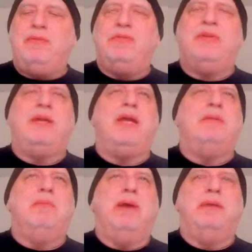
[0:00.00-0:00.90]
Forget
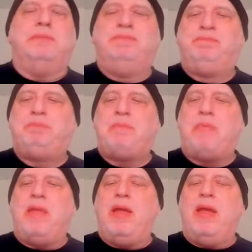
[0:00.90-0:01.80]
about it.
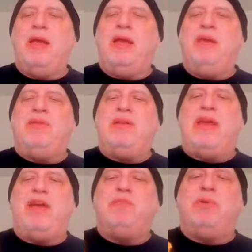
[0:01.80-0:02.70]
Even
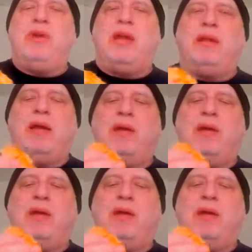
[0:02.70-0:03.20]
Dave Brunelli,